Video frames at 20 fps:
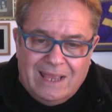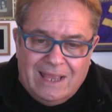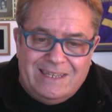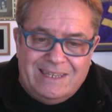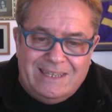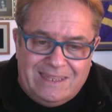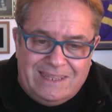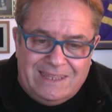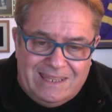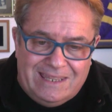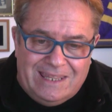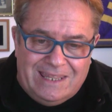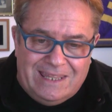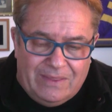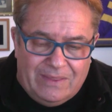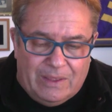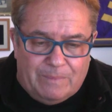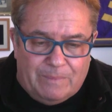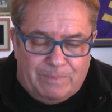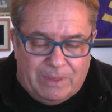
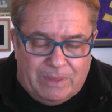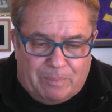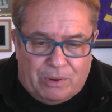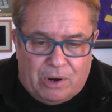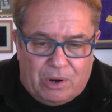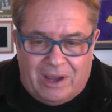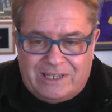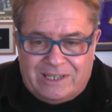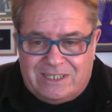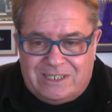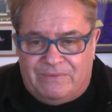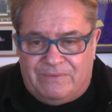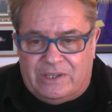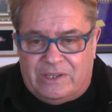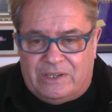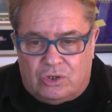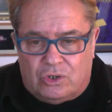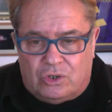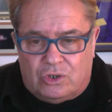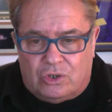the price of
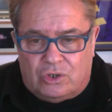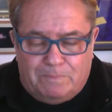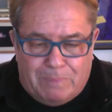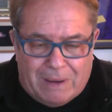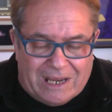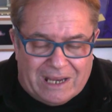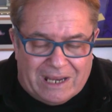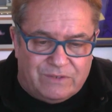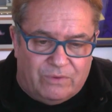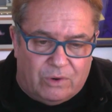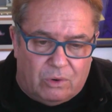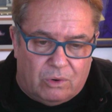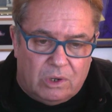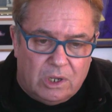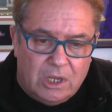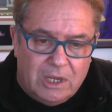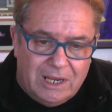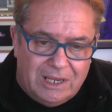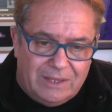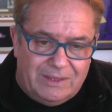this horse, Bashful,
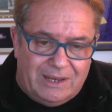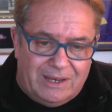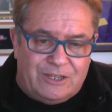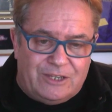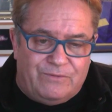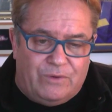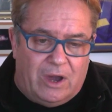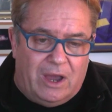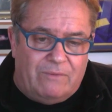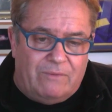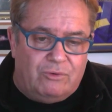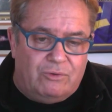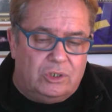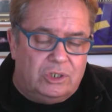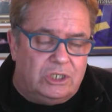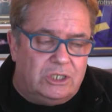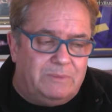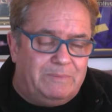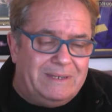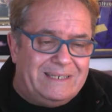in the last 5
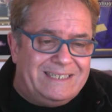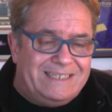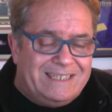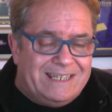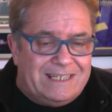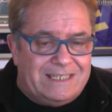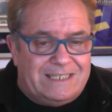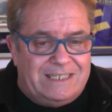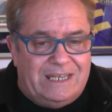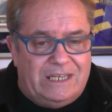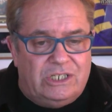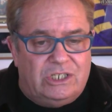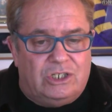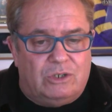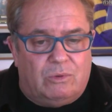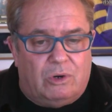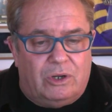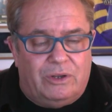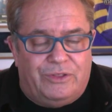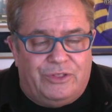runs has been 16-1,
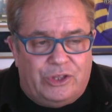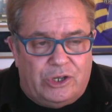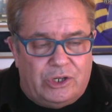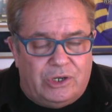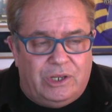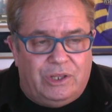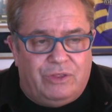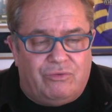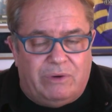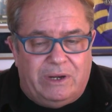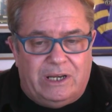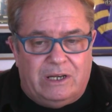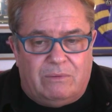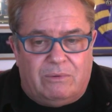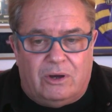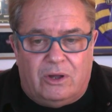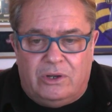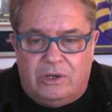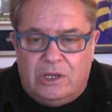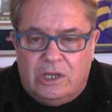
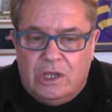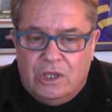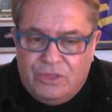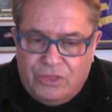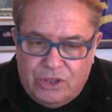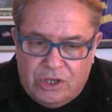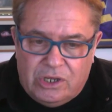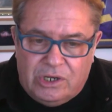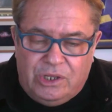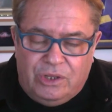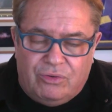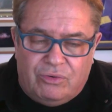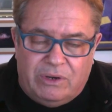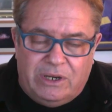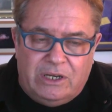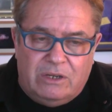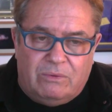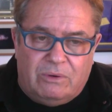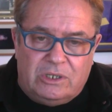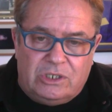33-1,
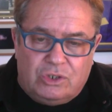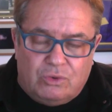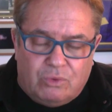33-1,